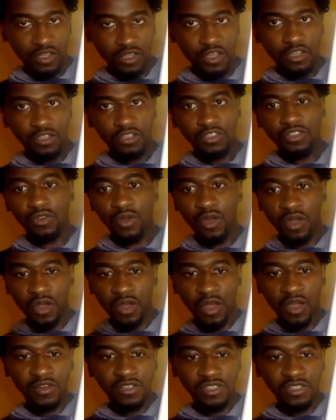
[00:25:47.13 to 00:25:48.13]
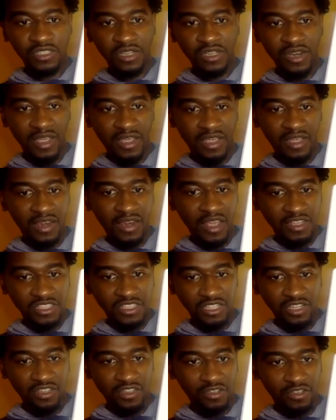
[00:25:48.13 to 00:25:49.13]
So understand that connection
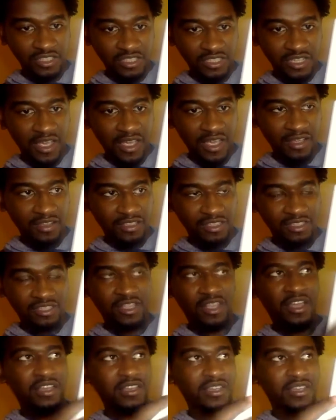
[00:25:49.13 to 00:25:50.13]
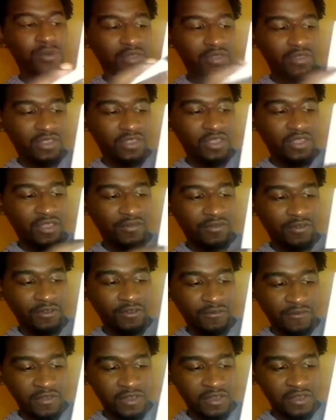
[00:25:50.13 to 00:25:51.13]
in your stack. Just like I did with the thinking versus
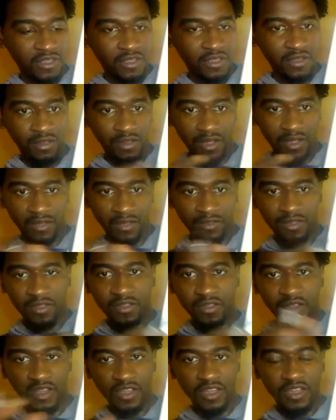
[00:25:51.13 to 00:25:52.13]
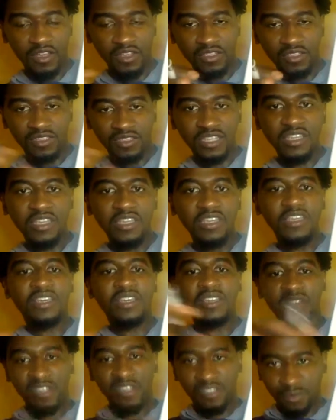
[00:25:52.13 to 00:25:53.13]
feeling, how the TE
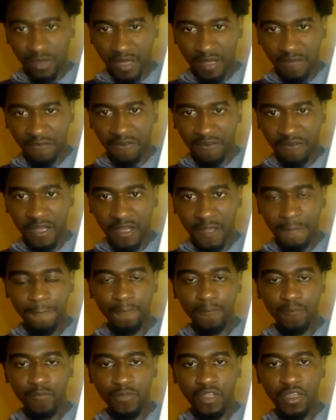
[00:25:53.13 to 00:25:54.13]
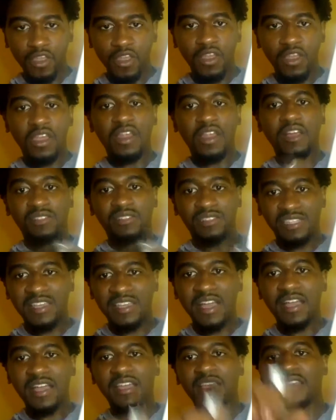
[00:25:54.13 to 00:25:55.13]
connects with FI and how
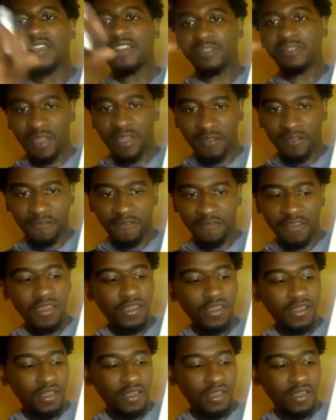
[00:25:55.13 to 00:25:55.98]
TI connects with FE.